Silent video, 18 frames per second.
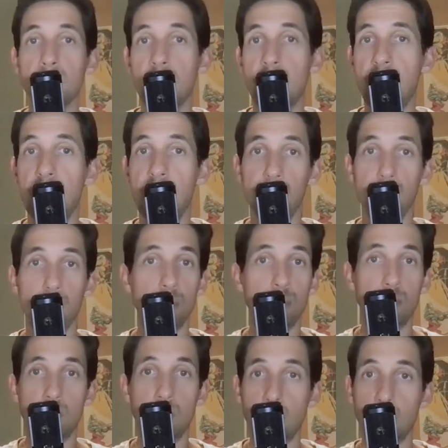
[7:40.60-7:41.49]
And,
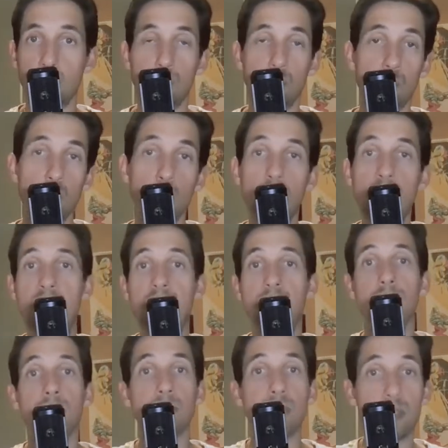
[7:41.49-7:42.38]
you know, you got
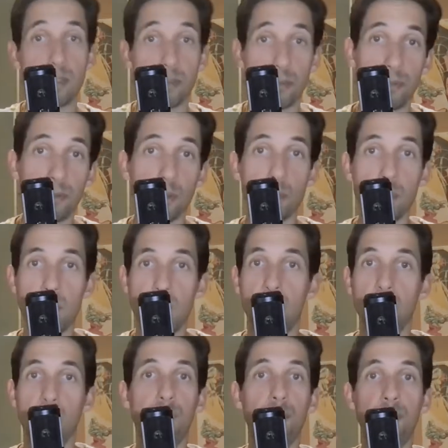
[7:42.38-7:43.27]
to, the
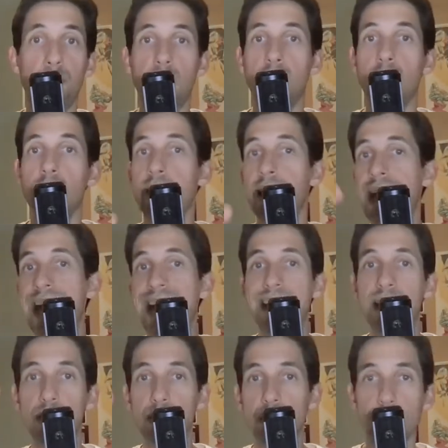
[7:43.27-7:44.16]
filmmaker, figure out how to
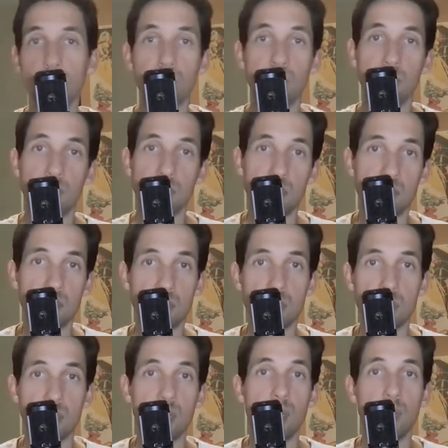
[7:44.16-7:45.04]
do
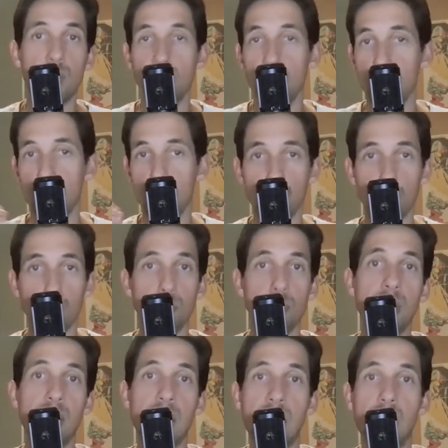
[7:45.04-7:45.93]
this. Shoot
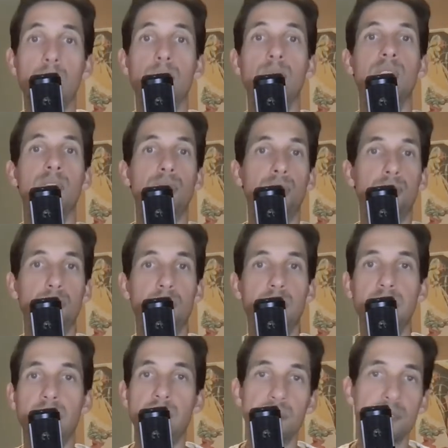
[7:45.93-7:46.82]
me out in 3
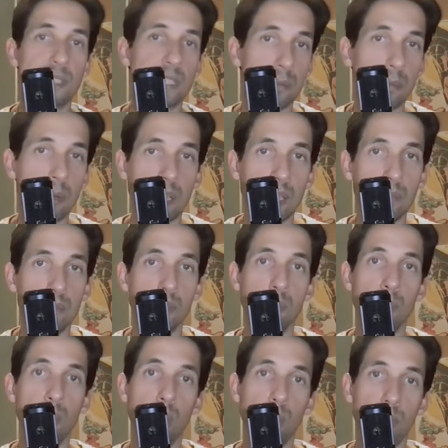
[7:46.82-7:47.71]
days because I'm not giving
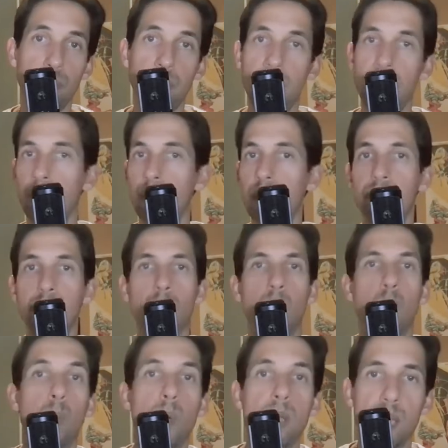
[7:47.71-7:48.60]
you more than that, or even a
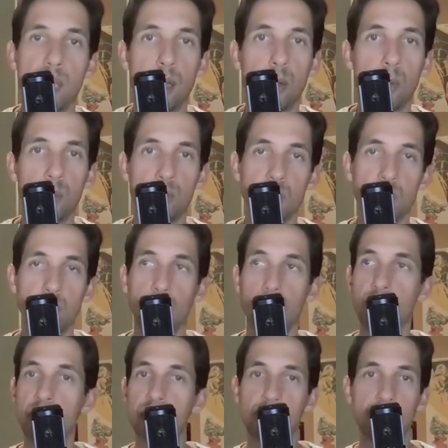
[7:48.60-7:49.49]
week, which is
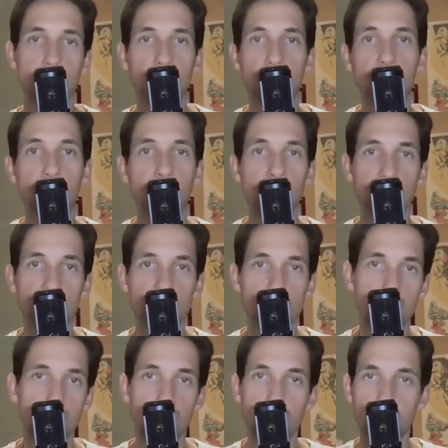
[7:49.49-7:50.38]
egregious, whatever it is,
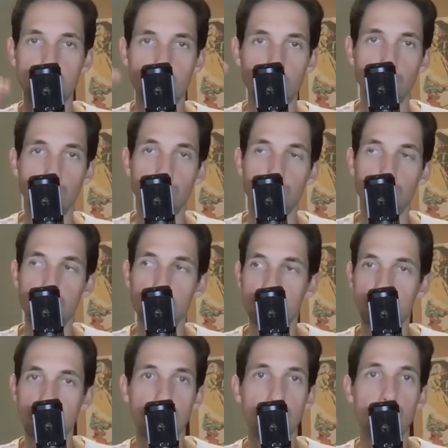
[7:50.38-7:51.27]
to be
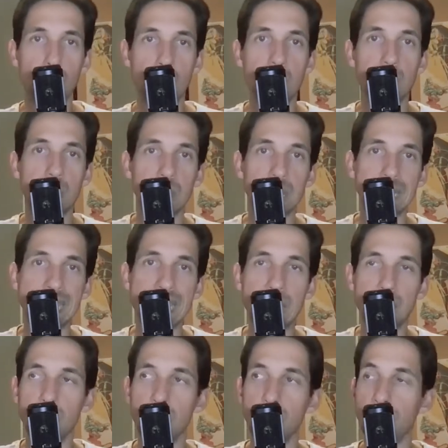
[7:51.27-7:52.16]
the
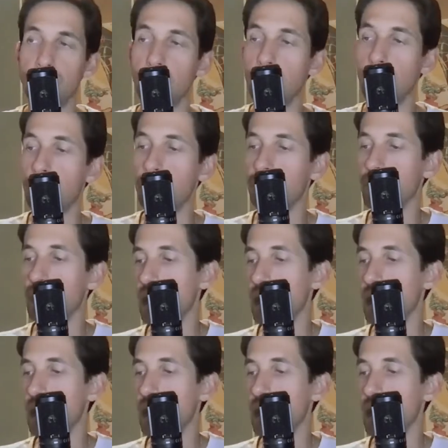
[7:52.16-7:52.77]
lead in a film.